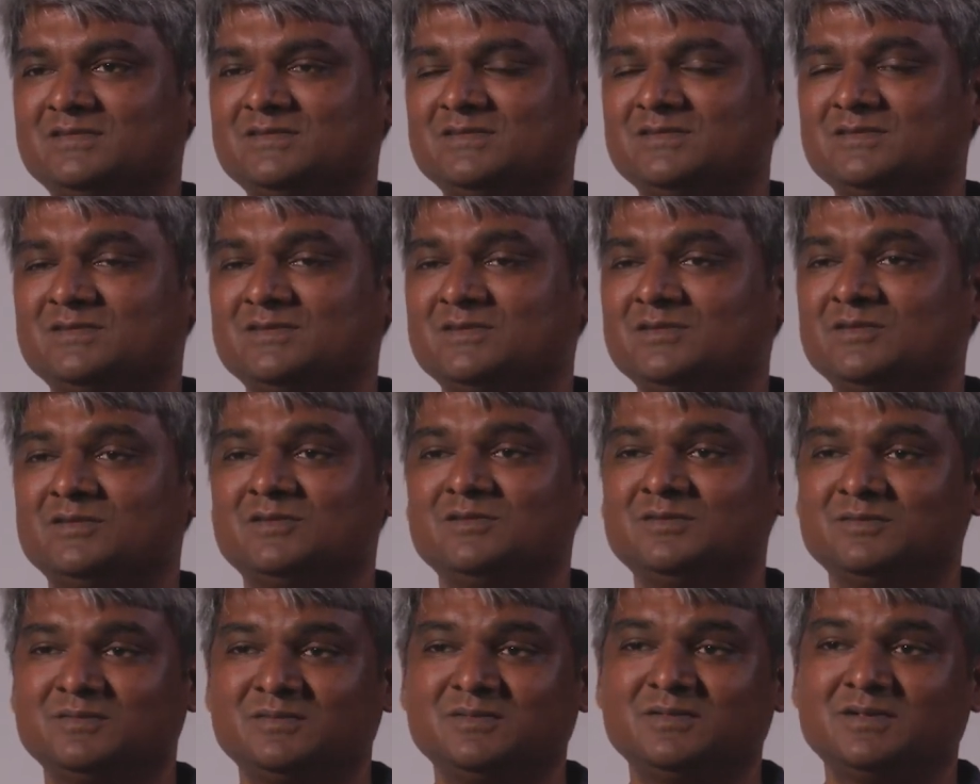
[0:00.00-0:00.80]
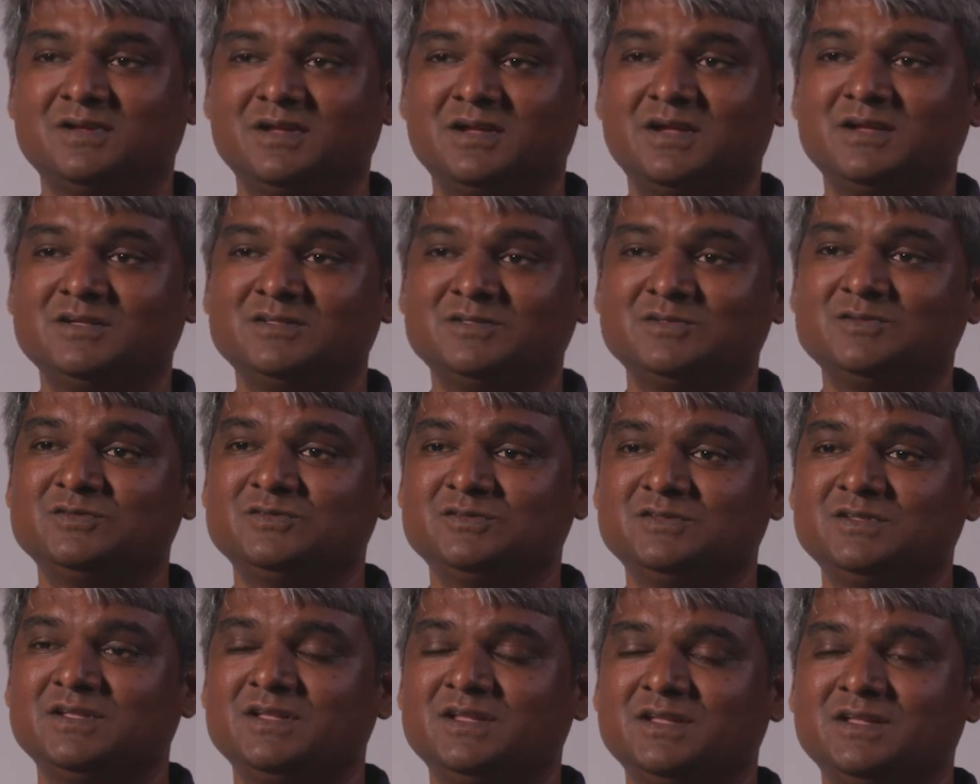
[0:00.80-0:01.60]
So I should
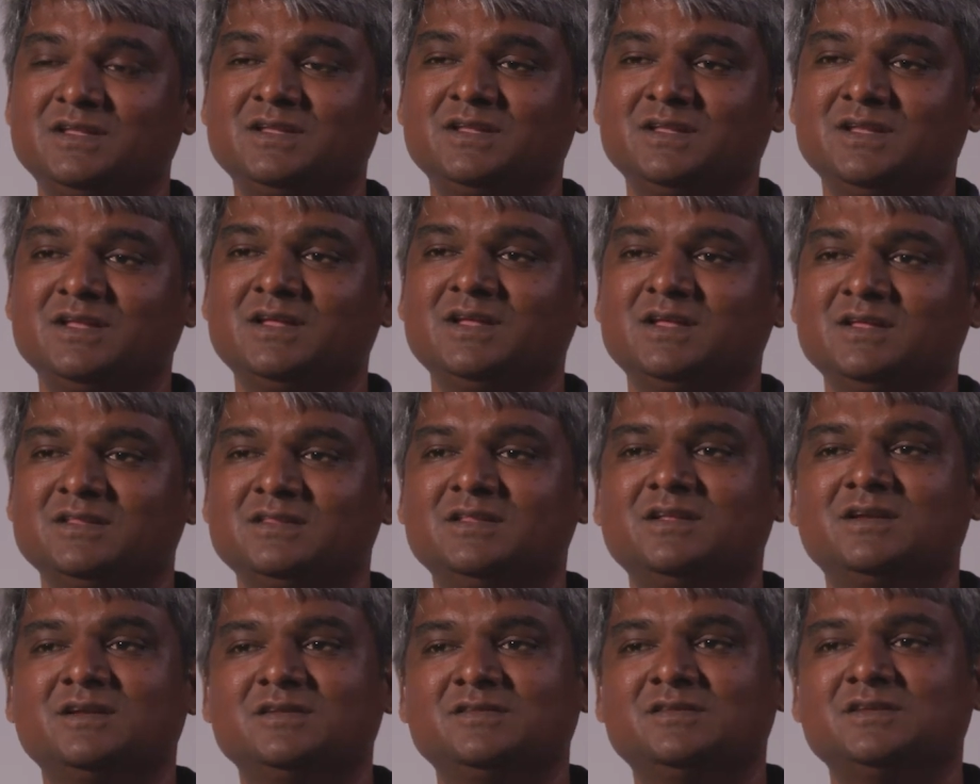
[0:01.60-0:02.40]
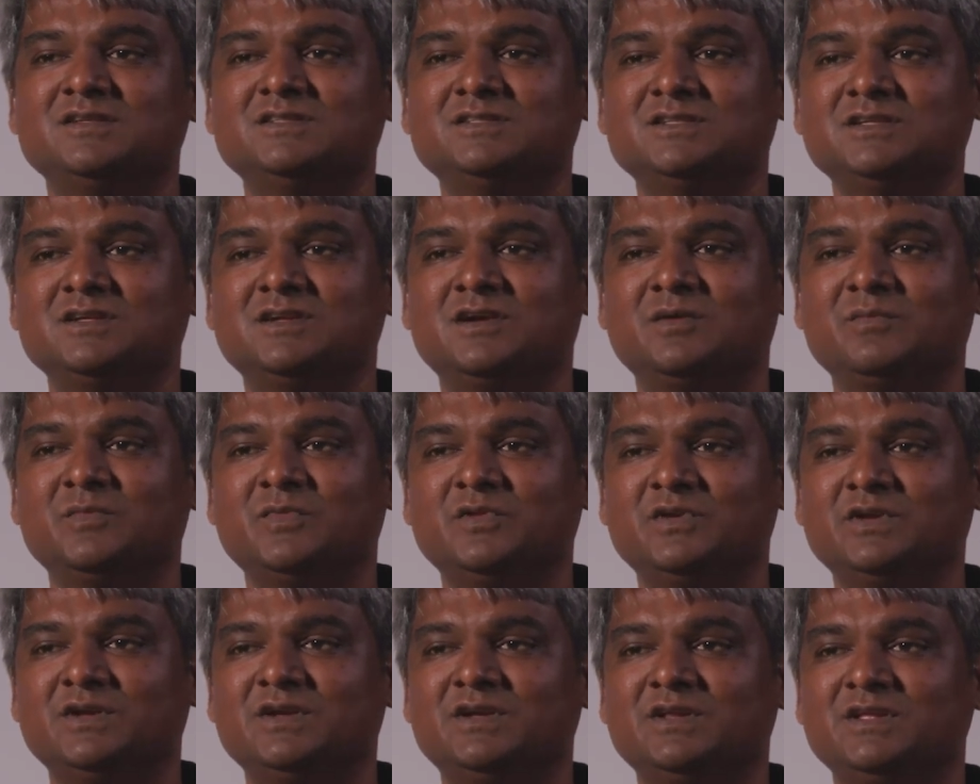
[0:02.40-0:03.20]
say the researching
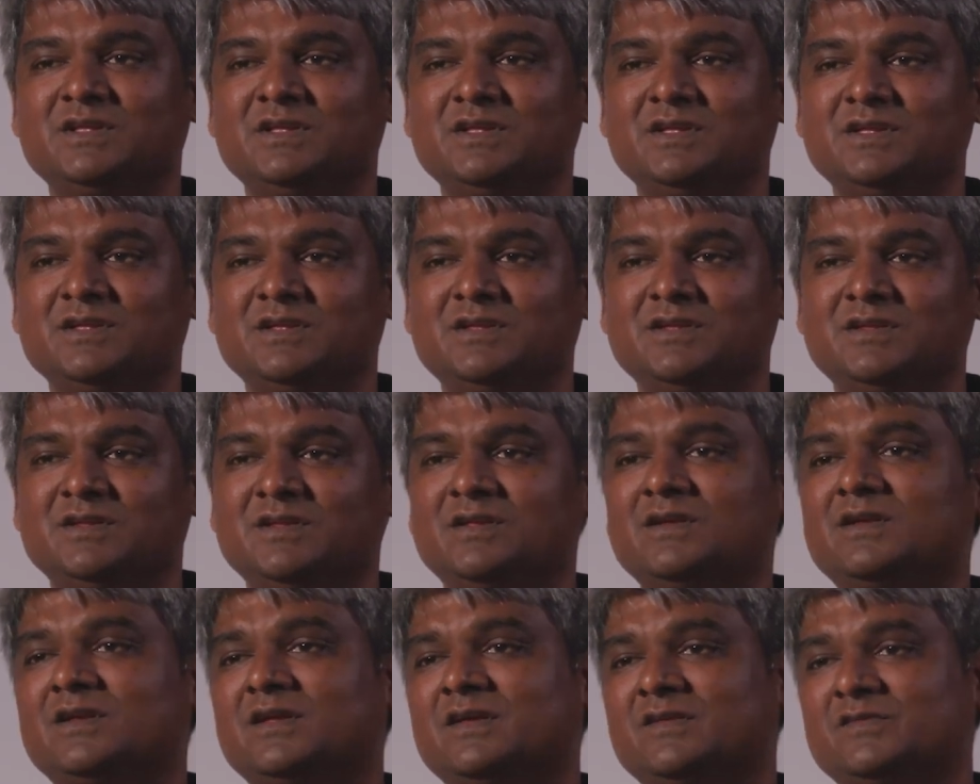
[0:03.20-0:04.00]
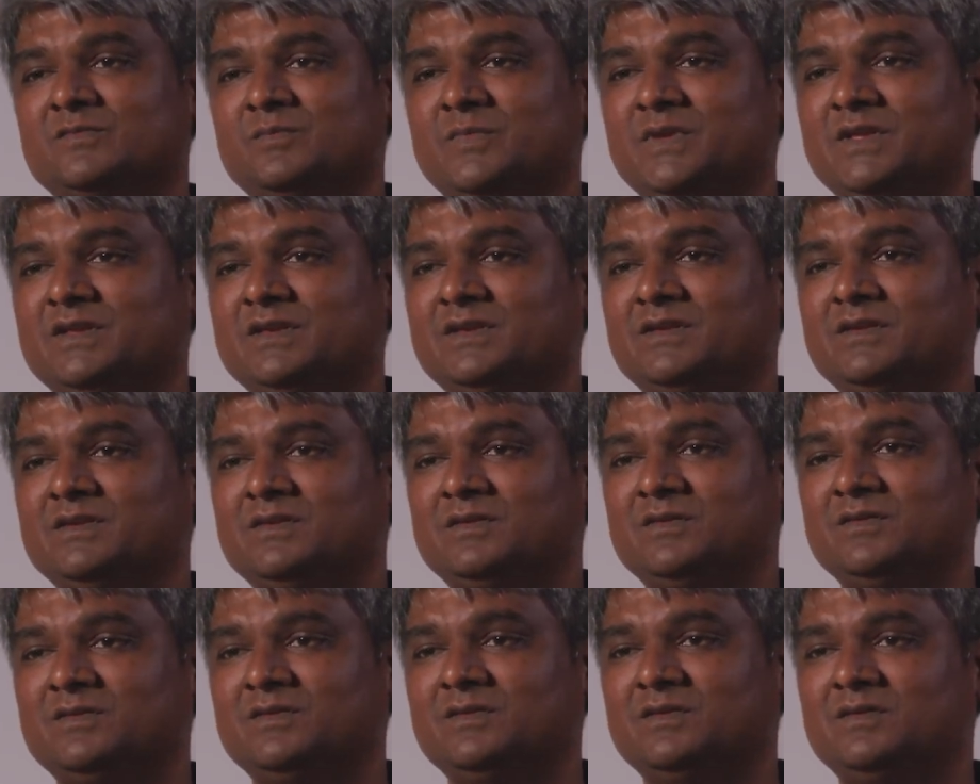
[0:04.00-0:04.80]
community here has been
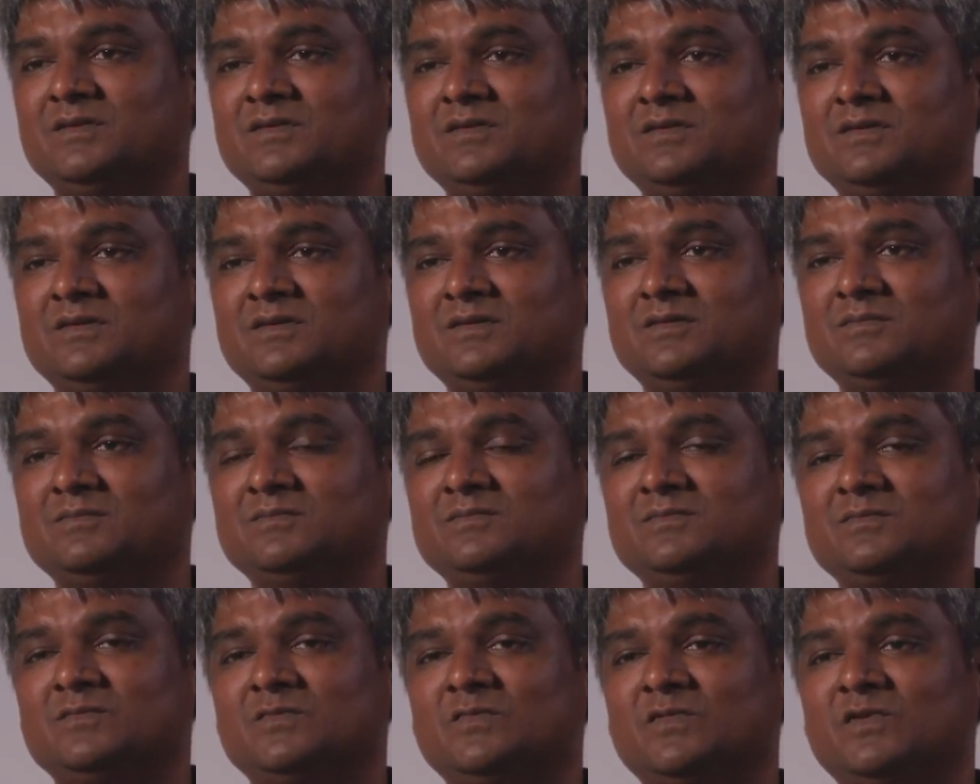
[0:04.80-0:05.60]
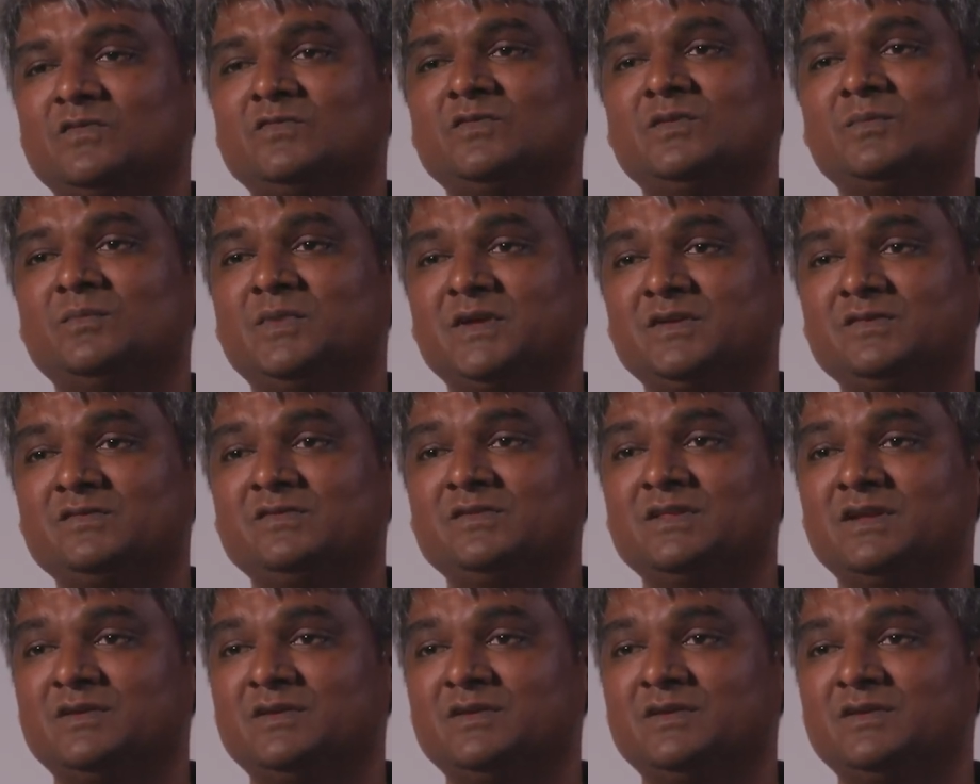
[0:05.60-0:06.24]
one of the best